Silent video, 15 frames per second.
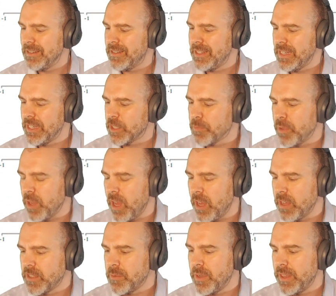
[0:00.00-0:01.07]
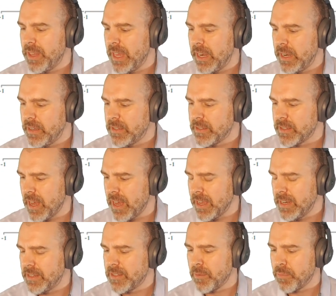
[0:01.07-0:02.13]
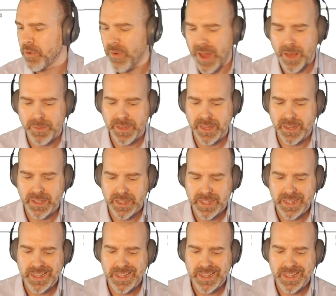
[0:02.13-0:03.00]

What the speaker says: see it's plausible that it is a parabola.